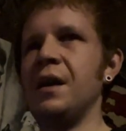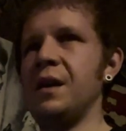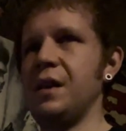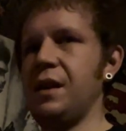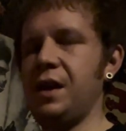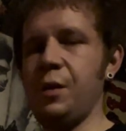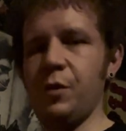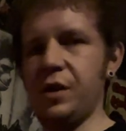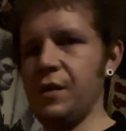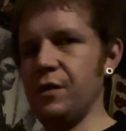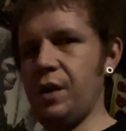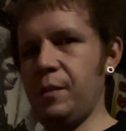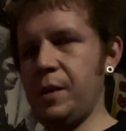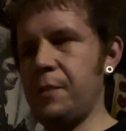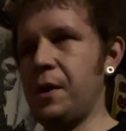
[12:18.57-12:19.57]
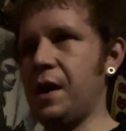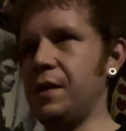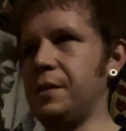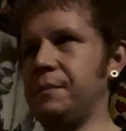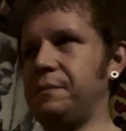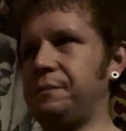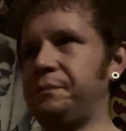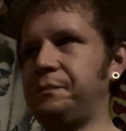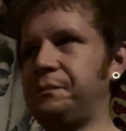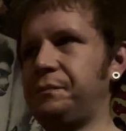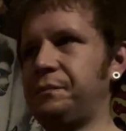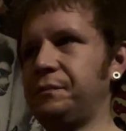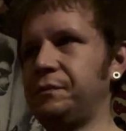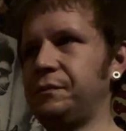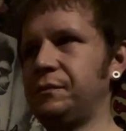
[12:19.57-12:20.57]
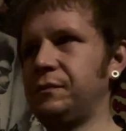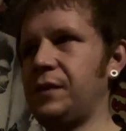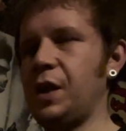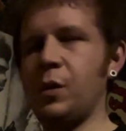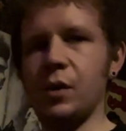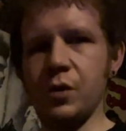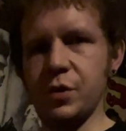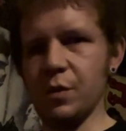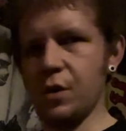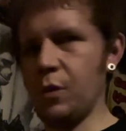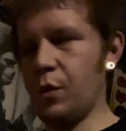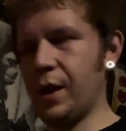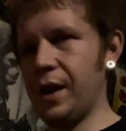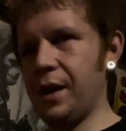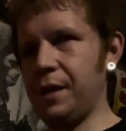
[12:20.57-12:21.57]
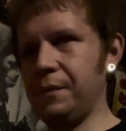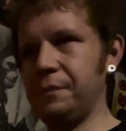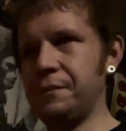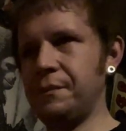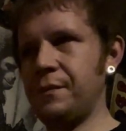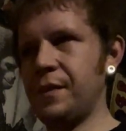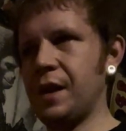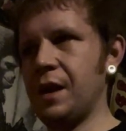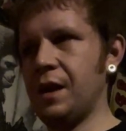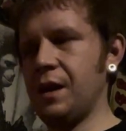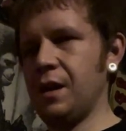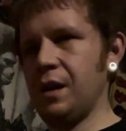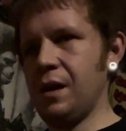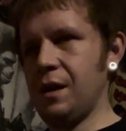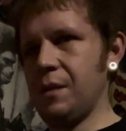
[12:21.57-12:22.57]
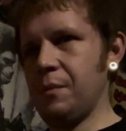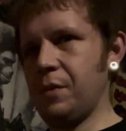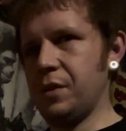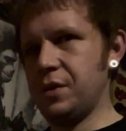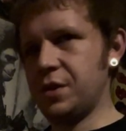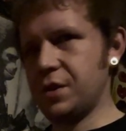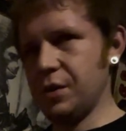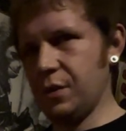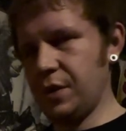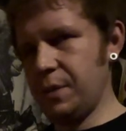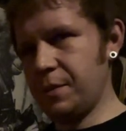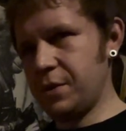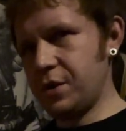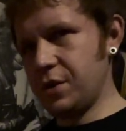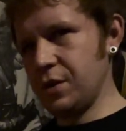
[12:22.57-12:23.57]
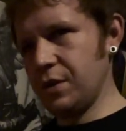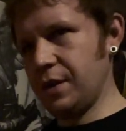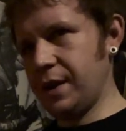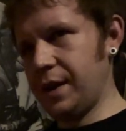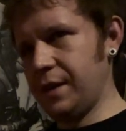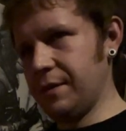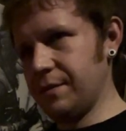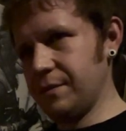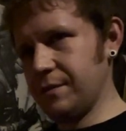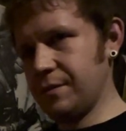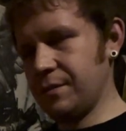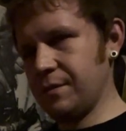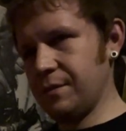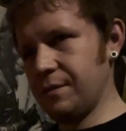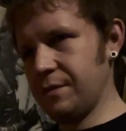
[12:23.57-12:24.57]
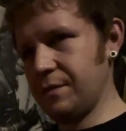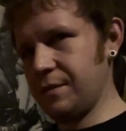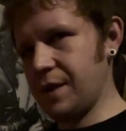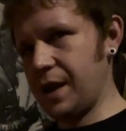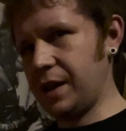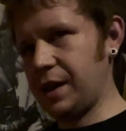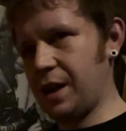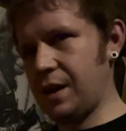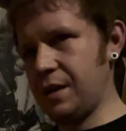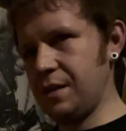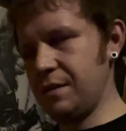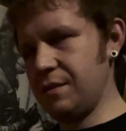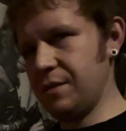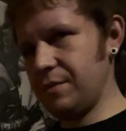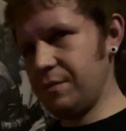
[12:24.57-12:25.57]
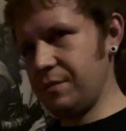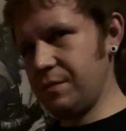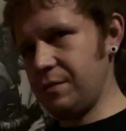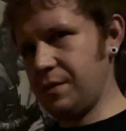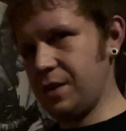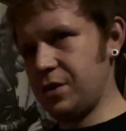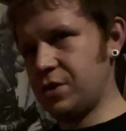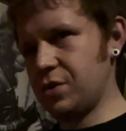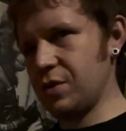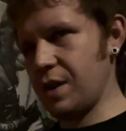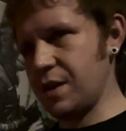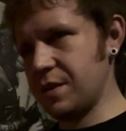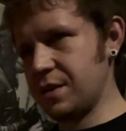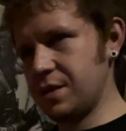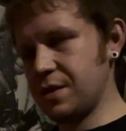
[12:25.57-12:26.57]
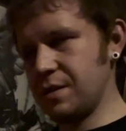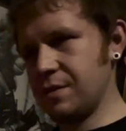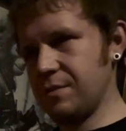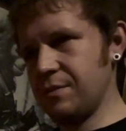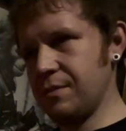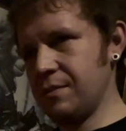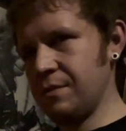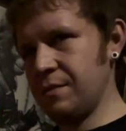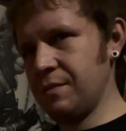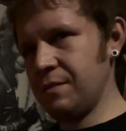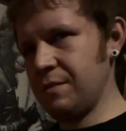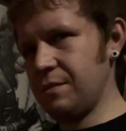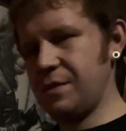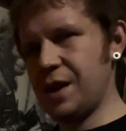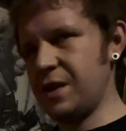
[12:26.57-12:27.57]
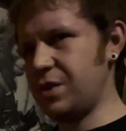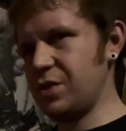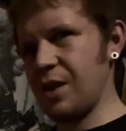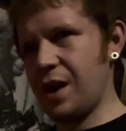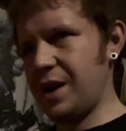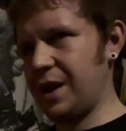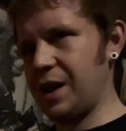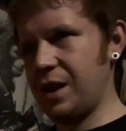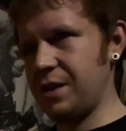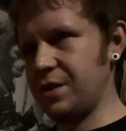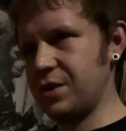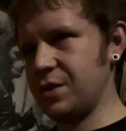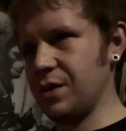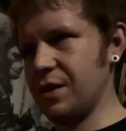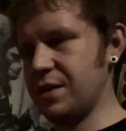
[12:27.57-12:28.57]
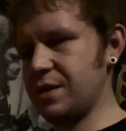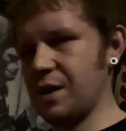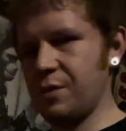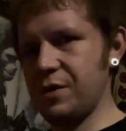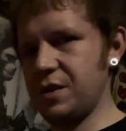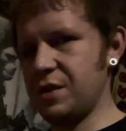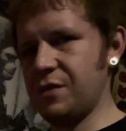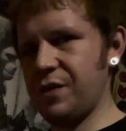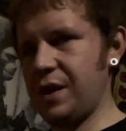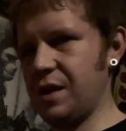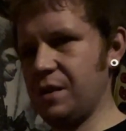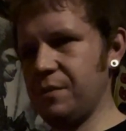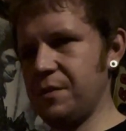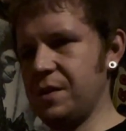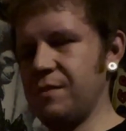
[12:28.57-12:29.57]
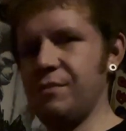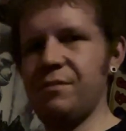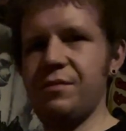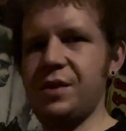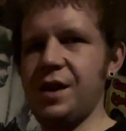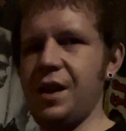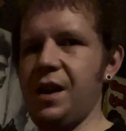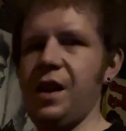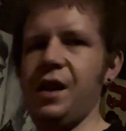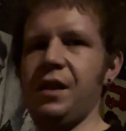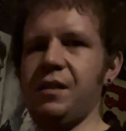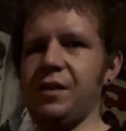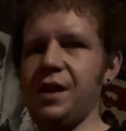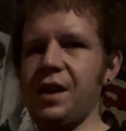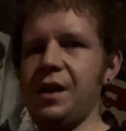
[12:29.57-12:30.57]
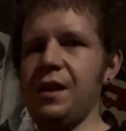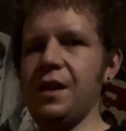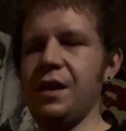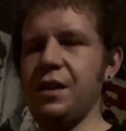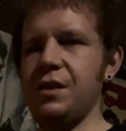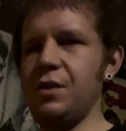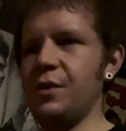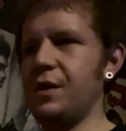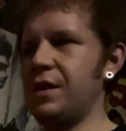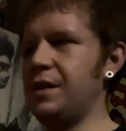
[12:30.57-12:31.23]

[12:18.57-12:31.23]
He would never let me pet him. He would always run away. But slowly but surely, I gained his trust. Not trying to gain his trust. I would just feed him and say, hey, kitty, how you doing?